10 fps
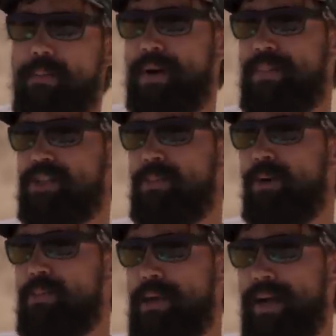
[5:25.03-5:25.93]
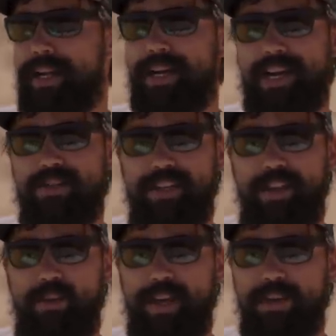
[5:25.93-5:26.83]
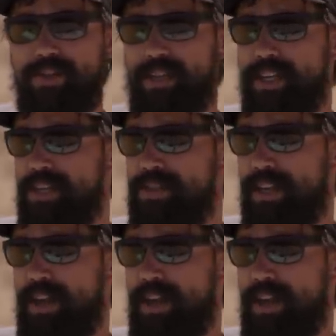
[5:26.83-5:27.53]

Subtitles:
but these are both made by Geissele. We use these.